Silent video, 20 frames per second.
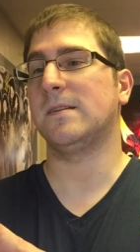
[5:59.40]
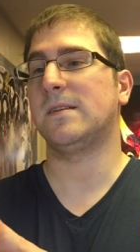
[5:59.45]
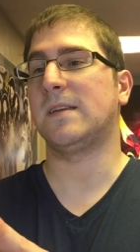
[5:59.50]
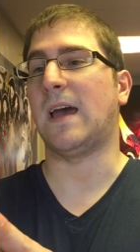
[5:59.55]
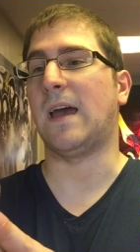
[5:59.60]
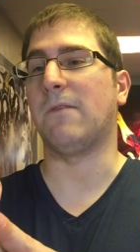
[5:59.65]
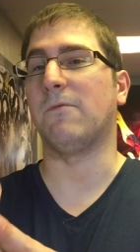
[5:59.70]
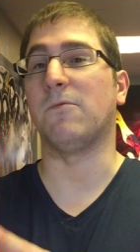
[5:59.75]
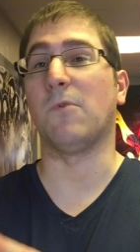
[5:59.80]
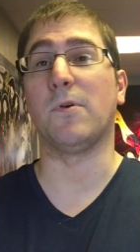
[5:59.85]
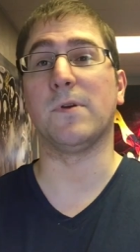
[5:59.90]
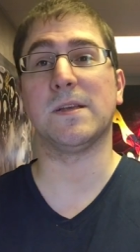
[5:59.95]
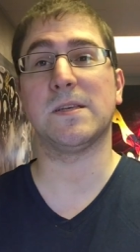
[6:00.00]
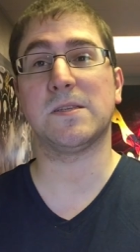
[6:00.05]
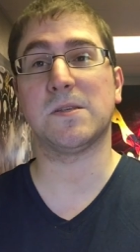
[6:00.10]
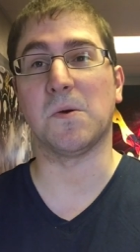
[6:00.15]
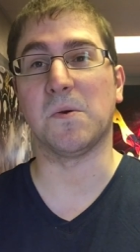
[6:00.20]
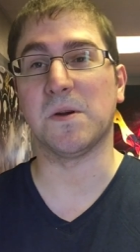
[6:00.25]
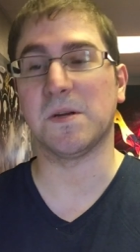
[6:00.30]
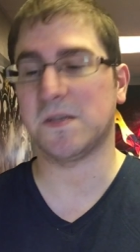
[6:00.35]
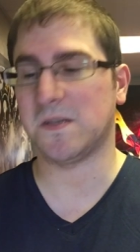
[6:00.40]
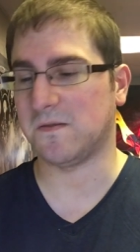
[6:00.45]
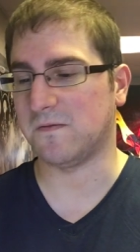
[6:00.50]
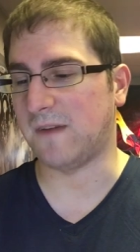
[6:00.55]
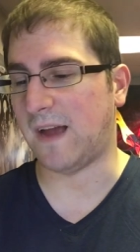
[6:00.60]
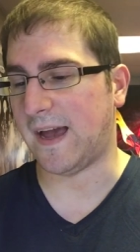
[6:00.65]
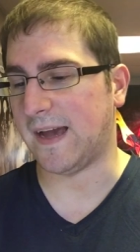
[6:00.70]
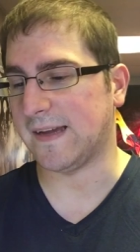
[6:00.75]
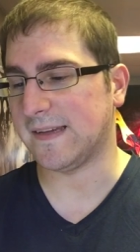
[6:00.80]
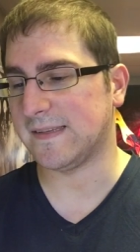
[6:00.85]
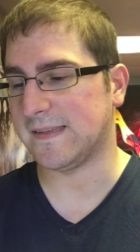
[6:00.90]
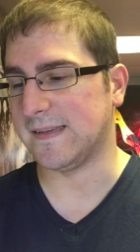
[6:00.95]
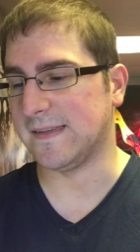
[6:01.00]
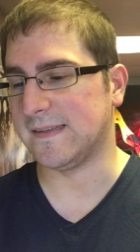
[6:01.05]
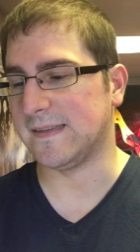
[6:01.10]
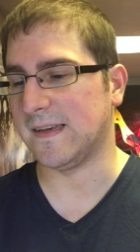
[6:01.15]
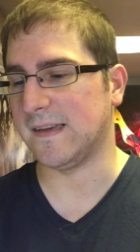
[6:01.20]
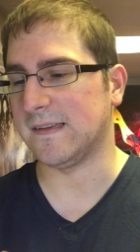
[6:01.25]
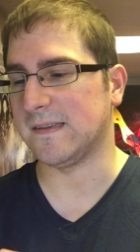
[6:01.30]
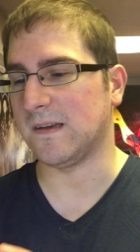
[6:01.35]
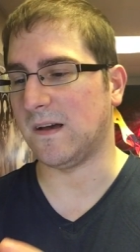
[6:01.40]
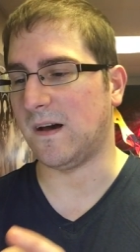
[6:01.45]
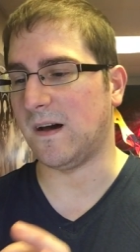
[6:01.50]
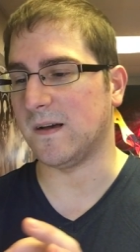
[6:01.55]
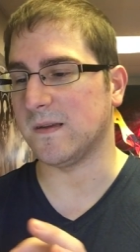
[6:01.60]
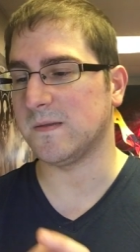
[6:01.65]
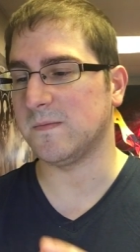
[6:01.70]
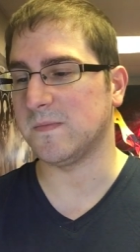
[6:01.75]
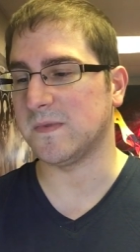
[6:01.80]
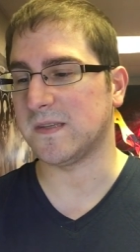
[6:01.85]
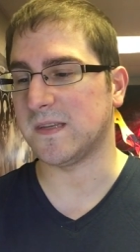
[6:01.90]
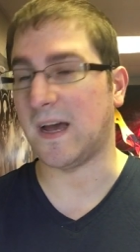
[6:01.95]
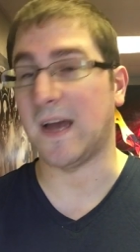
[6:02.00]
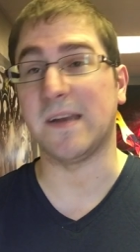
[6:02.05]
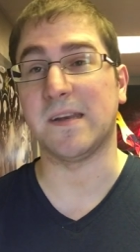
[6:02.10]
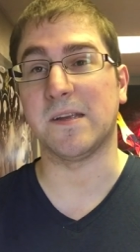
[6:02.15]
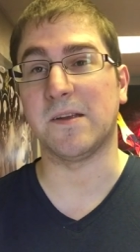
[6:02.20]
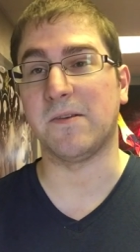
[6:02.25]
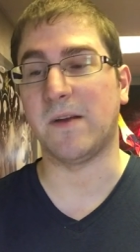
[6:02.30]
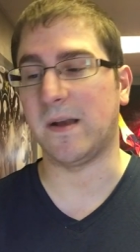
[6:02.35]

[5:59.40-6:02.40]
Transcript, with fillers: Tyrannosaurus Rex. He says, awesome signed and